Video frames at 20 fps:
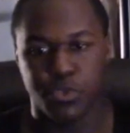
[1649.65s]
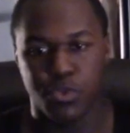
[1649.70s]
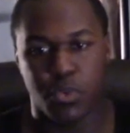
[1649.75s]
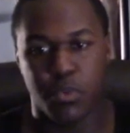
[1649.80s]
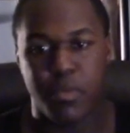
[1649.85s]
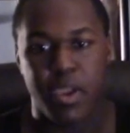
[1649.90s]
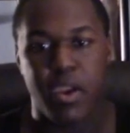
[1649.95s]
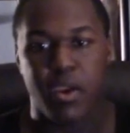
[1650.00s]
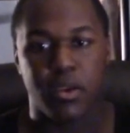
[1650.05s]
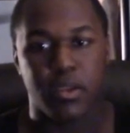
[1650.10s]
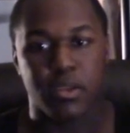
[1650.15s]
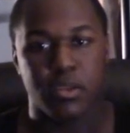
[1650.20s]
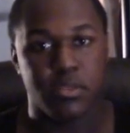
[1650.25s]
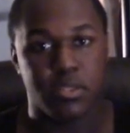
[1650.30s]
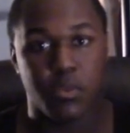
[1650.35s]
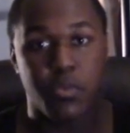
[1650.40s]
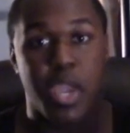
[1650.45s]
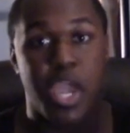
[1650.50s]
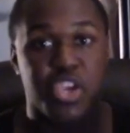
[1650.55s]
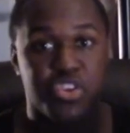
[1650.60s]
Americas,
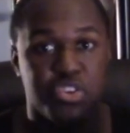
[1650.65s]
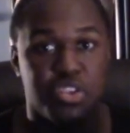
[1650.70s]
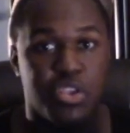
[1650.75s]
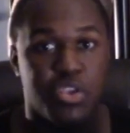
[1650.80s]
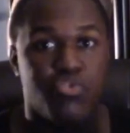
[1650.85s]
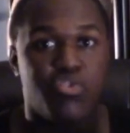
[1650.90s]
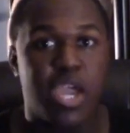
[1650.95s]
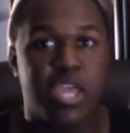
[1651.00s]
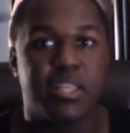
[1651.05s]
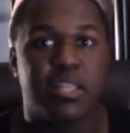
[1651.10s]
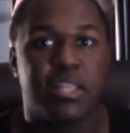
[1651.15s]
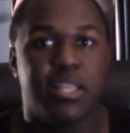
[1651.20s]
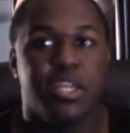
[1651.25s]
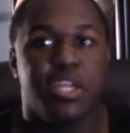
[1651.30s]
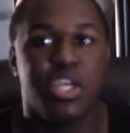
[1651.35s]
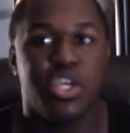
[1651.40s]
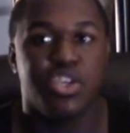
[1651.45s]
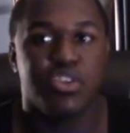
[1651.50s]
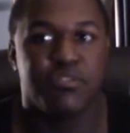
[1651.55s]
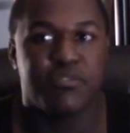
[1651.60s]
and we actually can track the
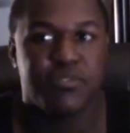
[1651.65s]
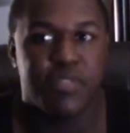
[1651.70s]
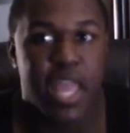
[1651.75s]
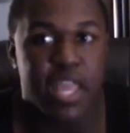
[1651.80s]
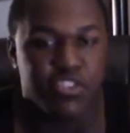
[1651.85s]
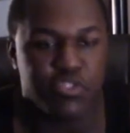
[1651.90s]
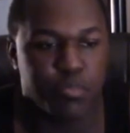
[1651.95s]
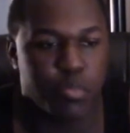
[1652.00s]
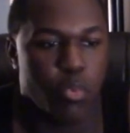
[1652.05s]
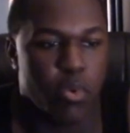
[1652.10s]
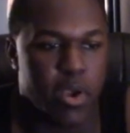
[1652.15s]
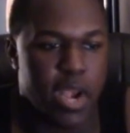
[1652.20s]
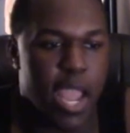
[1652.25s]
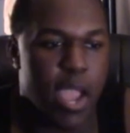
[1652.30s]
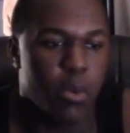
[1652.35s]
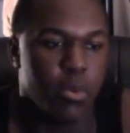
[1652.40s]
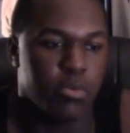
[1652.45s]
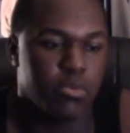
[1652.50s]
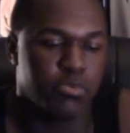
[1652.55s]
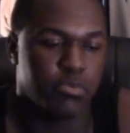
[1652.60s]
lineage of that sport and
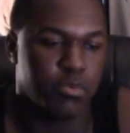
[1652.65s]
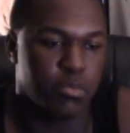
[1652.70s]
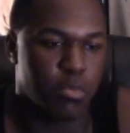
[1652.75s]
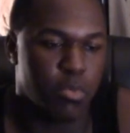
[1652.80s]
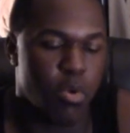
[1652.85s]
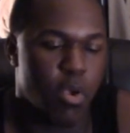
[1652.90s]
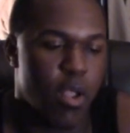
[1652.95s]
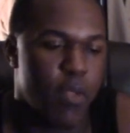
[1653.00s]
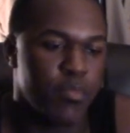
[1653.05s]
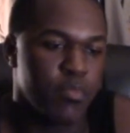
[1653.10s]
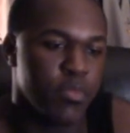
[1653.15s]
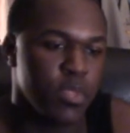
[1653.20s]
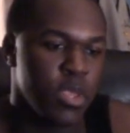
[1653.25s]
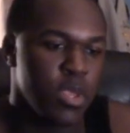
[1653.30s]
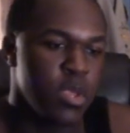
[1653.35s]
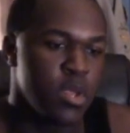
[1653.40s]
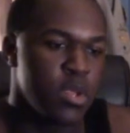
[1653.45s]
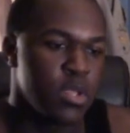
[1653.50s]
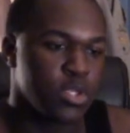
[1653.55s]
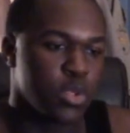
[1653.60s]
how it was brought.
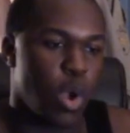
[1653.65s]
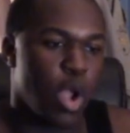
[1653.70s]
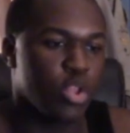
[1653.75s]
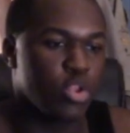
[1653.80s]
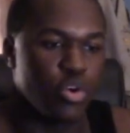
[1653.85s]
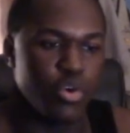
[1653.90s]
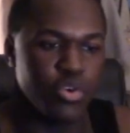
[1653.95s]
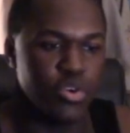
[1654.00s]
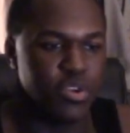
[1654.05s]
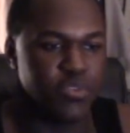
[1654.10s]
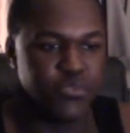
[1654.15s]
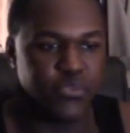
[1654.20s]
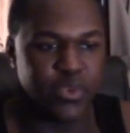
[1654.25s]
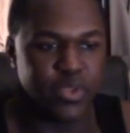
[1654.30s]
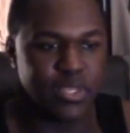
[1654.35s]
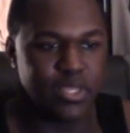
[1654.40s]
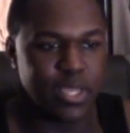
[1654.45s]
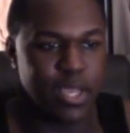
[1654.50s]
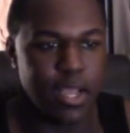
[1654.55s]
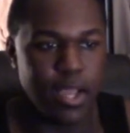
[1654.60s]
So I learned
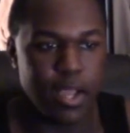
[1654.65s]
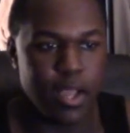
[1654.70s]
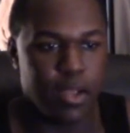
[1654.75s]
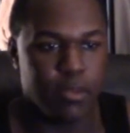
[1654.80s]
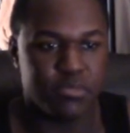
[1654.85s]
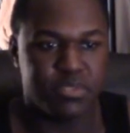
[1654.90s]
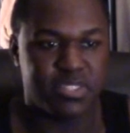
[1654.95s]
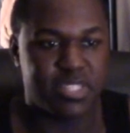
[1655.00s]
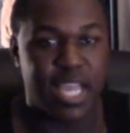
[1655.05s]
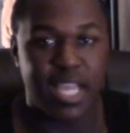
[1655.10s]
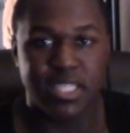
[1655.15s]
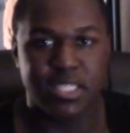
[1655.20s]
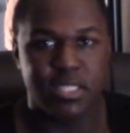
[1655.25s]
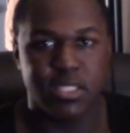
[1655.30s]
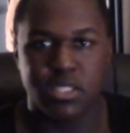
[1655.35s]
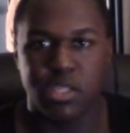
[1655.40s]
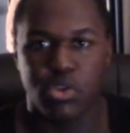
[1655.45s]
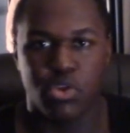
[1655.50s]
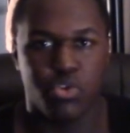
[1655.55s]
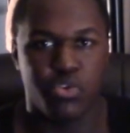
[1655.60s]
different
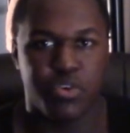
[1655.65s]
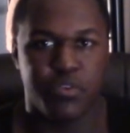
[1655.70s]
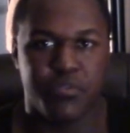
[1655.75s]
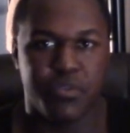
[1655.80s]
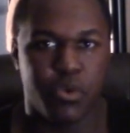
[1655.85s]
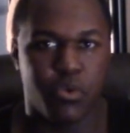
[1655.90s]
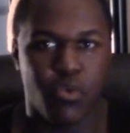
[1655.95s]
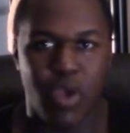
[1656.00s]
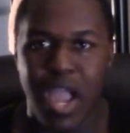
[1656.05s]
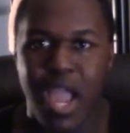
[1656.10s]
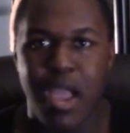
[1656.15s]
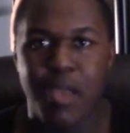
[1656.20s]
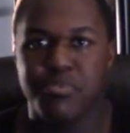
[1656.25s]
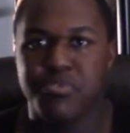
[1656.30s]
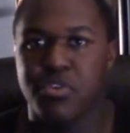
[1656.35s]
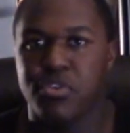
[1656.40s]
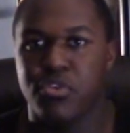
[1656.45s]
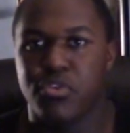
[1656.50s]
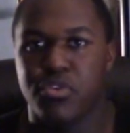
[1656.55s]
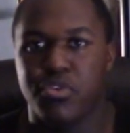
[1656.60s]
stances, I learned different
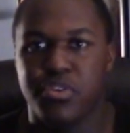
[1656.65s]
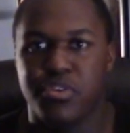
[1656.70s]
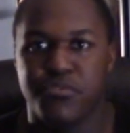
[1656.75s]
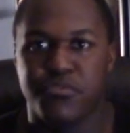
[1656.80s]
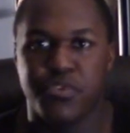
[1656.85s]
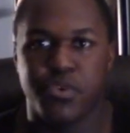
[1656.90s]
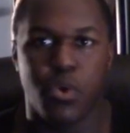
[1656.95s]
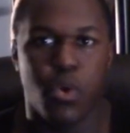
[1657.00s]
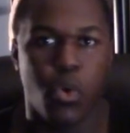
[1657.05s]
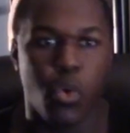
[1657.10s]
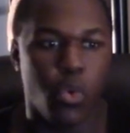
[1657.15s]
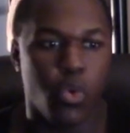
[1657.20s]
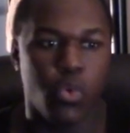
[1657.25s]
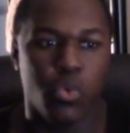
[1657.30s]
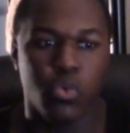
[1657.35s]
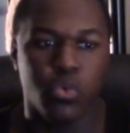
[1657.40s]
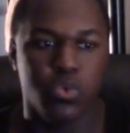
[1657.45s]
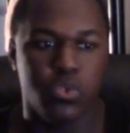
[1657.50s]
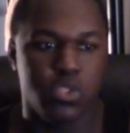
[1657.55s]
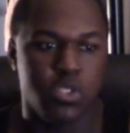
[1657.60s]
grabs, I learned different
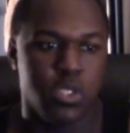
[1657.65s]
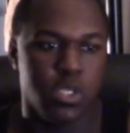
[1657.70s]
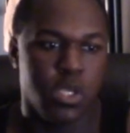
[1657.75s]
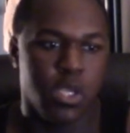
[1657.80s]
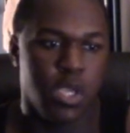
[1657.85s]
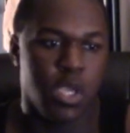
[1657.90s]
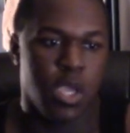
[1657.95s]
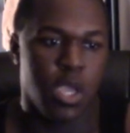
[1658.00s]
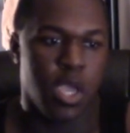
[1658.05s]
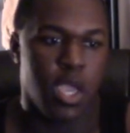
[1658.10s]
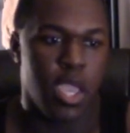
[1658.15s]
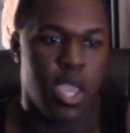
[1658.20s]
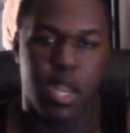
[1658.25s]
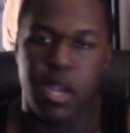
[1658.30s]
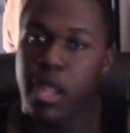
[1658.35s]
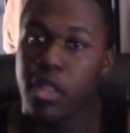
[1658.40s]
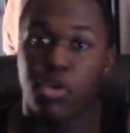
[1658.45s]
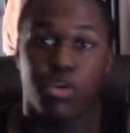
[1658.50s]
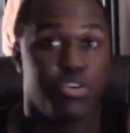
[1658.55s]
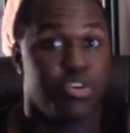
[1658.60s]
holds,
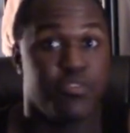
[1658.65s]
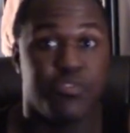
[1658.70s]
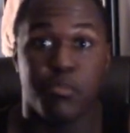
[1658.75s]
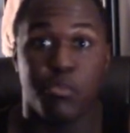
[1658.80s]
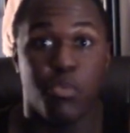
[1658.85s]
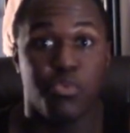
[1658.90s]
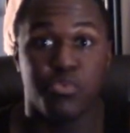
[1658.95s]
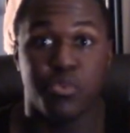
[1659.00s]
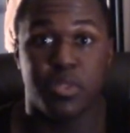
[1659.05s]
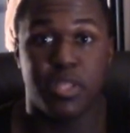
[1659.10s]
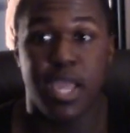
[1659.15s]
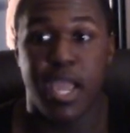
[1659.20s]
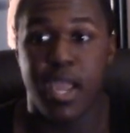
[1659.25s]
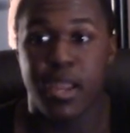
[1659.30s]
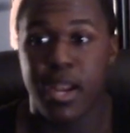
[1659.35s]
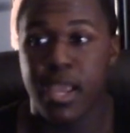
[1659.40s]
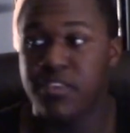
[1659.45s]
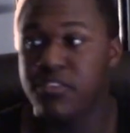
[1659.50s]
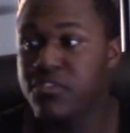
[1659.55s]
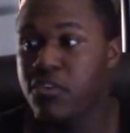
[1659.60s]
and I learned different moves with that.
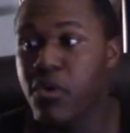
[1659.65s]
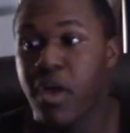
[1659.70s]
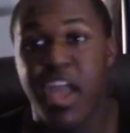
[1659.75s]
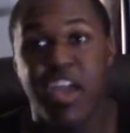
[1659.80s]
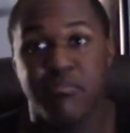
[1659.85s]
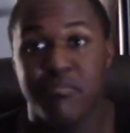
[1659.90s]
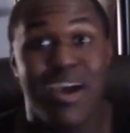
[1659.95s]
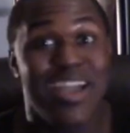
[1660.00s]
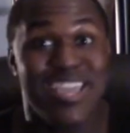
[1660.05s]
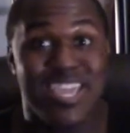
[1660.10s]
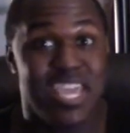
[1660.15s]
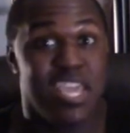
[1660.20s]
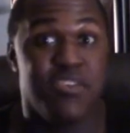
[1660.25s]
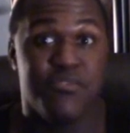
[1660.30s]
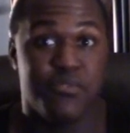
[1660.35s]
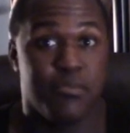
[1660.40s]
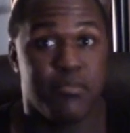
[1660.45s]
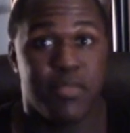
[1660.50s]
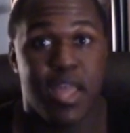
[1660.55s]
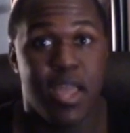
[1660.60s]
And I still had my gi
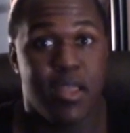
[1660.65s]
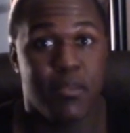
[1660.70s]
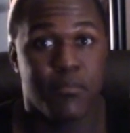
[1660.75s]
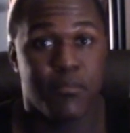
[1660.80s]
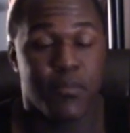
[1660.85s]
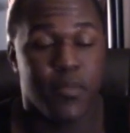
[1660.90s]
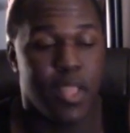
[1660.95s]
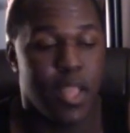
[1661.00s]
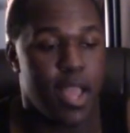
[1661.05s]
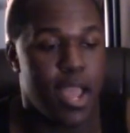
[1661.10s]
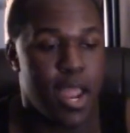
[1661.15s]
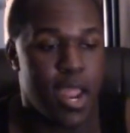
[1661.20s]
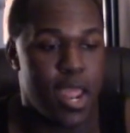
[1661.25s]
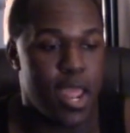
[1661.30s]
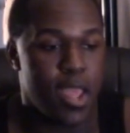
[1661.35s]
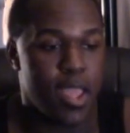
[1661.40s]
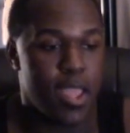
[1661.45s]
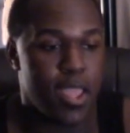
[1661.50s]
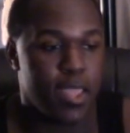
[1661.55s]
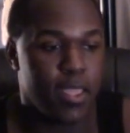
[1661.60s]
from that.
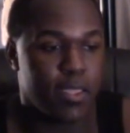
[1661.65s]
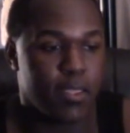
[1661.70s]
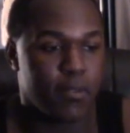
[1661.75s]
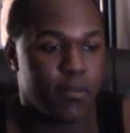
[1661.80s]
I